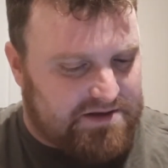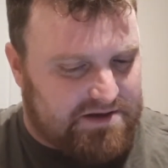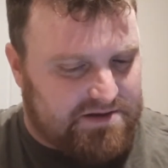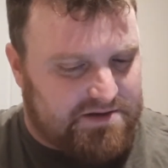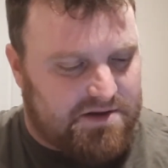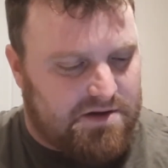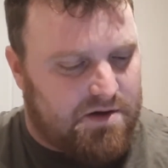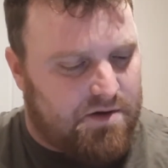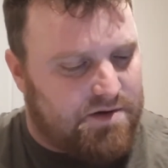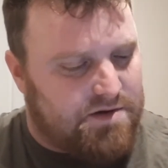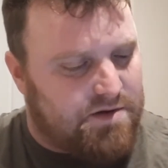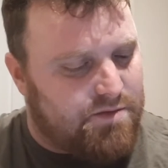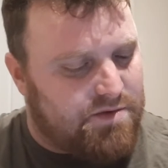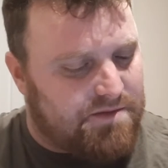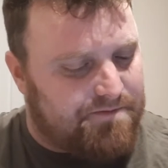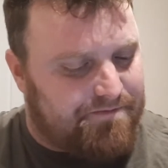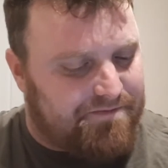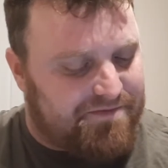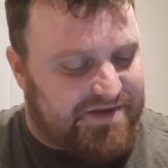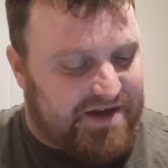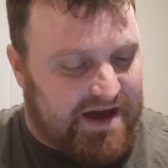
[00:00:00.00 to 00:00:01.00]
No, I don't
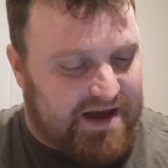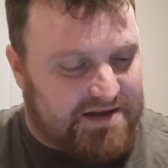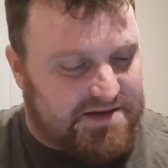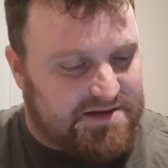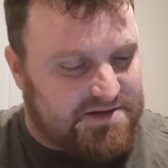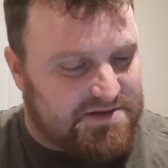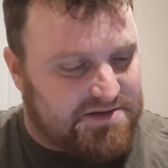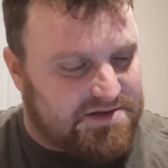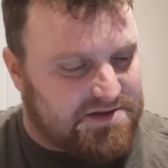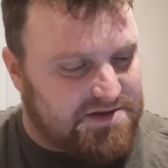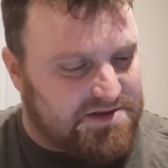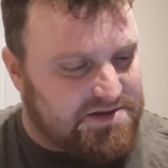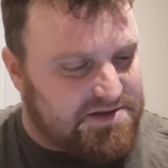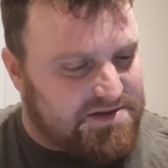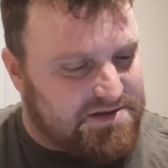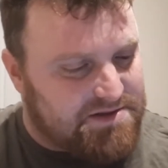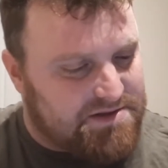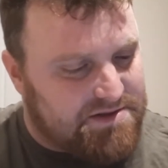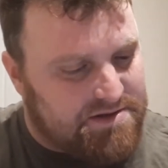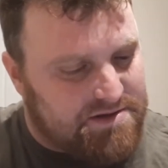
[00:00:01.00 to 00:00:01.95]
want that. Jeez.